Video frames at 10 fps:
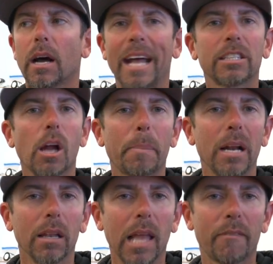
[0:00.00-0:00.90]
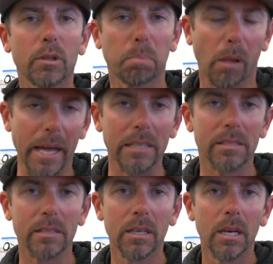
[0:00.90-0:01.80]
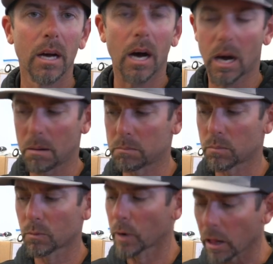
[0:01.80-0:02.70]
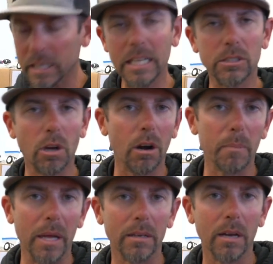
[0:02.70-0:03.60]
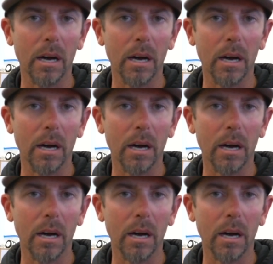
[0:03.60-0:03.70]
Ended up in 11th place. Really neat tournament.